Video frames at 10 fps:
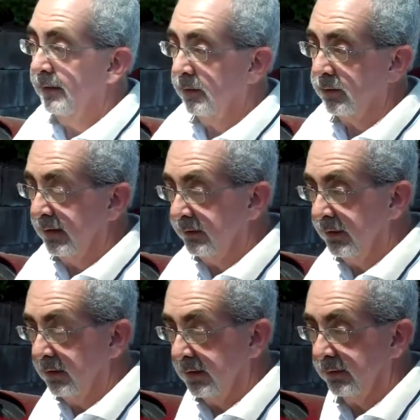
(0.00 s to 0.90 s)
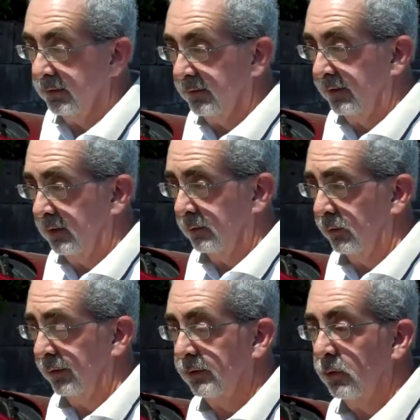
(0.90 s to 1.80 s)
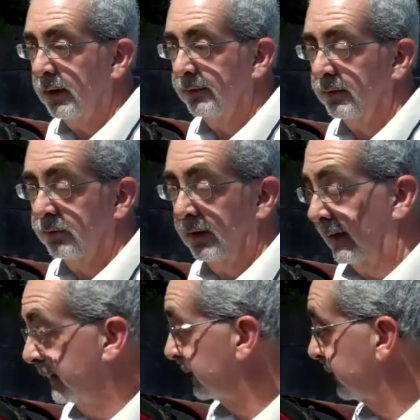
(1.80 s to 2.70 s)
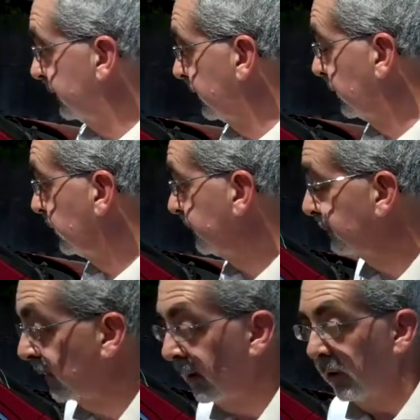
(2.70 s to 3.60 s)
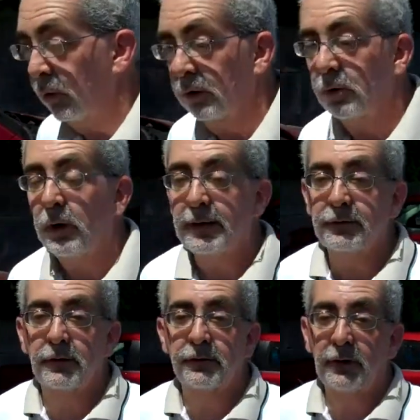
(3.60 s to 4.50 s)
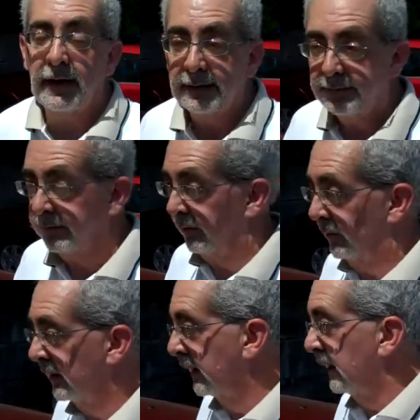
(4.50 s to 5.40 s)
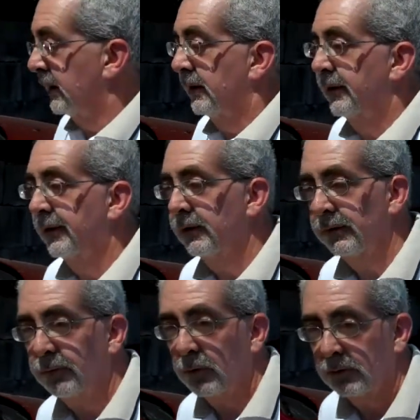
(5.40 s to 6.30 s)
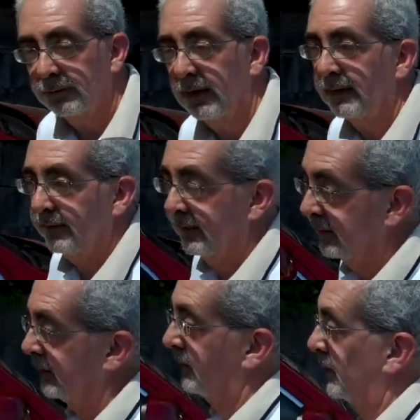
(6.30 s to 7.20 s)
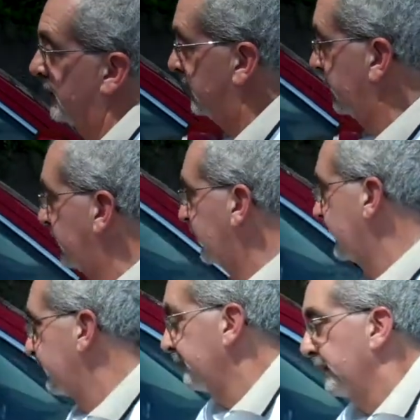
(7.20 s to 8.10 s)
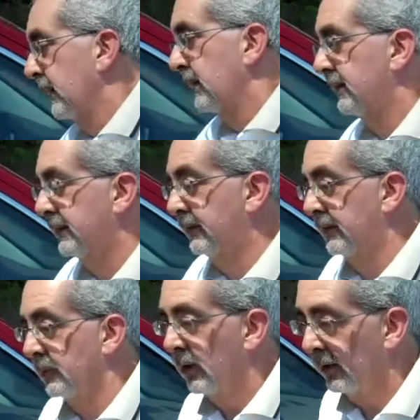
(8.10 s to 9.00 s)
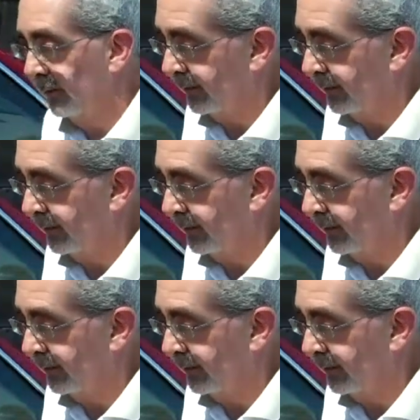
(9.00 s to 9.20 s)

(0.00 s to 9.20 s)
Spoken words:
The other Grand Cherokees are available with Quadra-Track 2 or Quadra Drive 2. Those four-wheel drive systems include a system called